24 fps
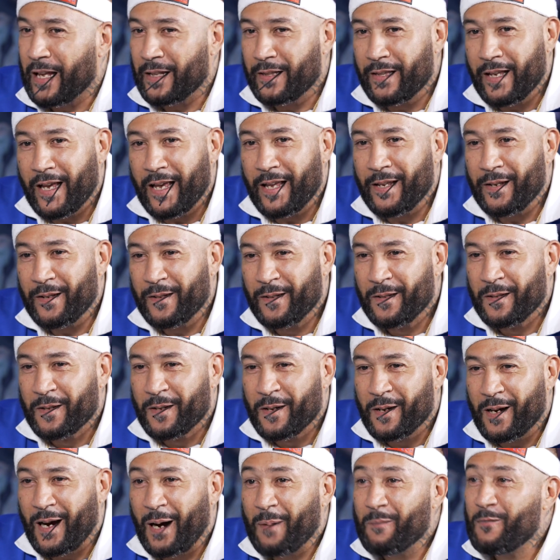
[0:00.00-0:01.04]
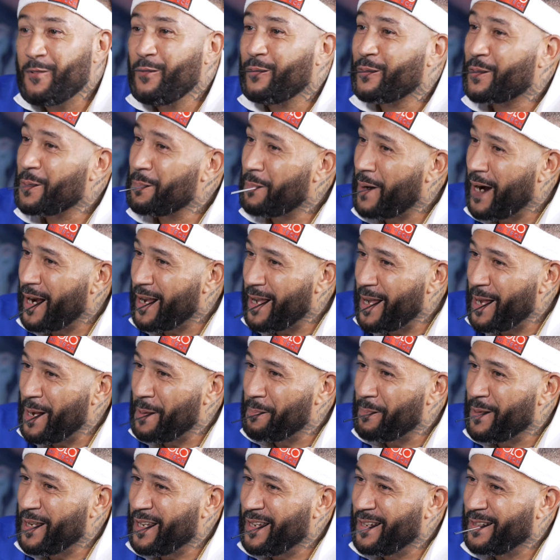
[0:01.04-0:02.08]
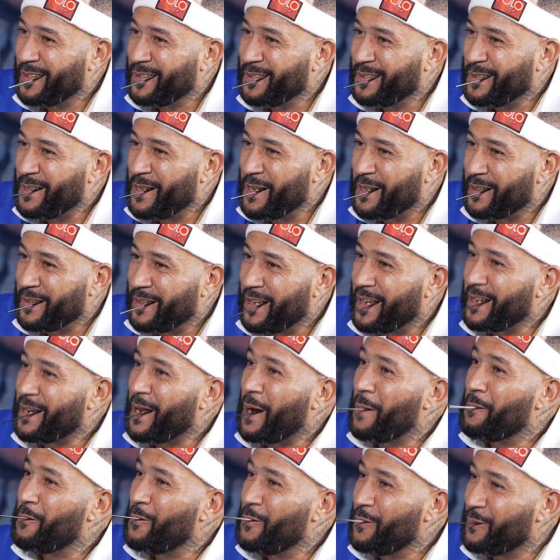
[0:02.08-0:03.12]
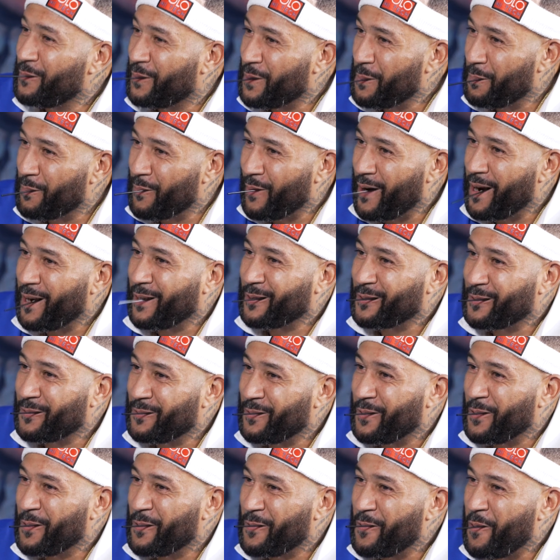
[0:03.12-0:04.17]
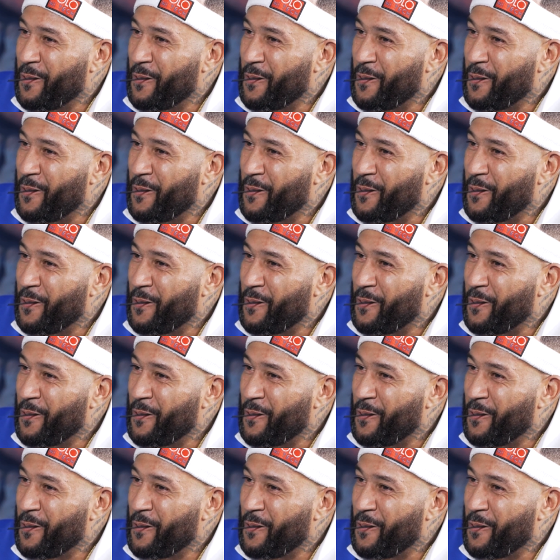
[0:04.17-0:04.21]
And then I moved to Miami, then I moved to Brownsville.